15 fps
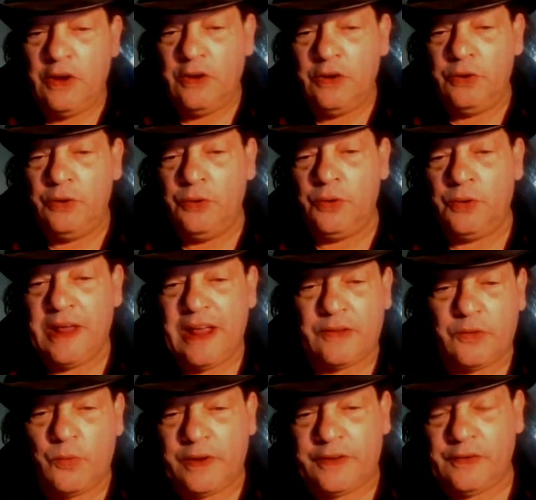Who
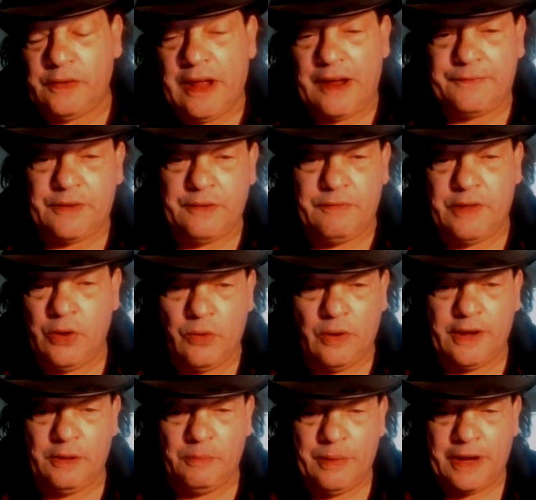gets what's left of the
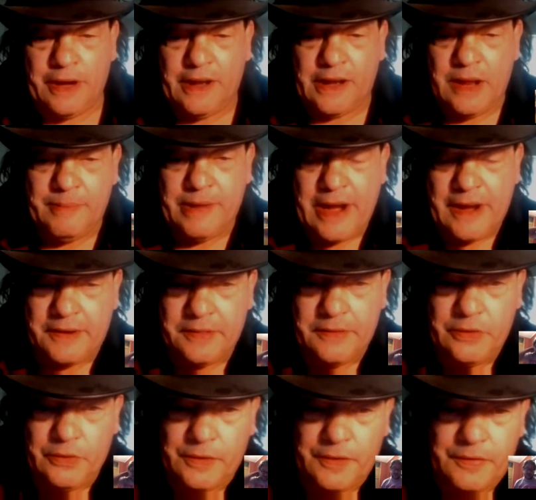oil money coming out of the North